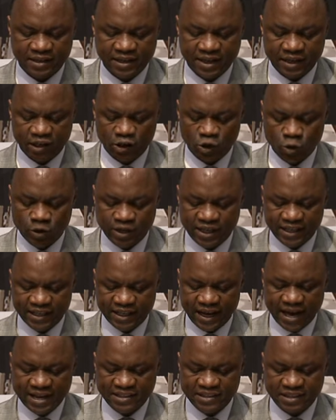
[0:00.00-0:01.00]
including
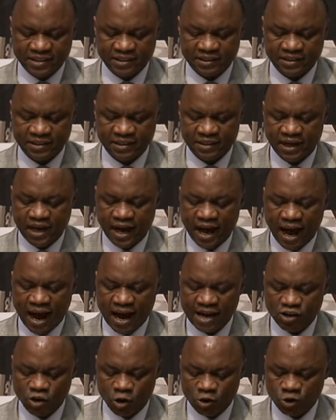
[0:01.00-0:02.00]
Kenya,
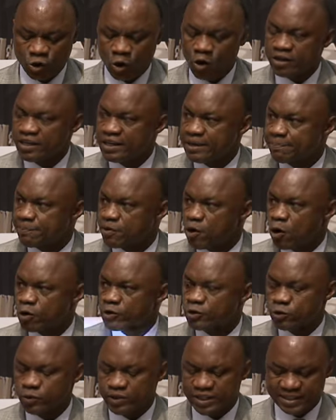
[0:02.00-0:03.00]
are not only prone
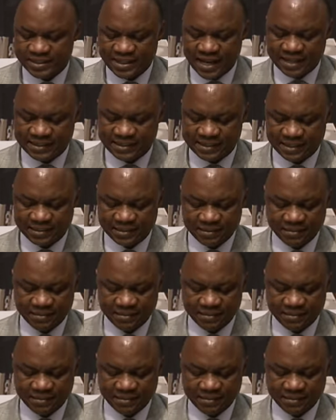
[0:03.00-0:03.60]
to disaster,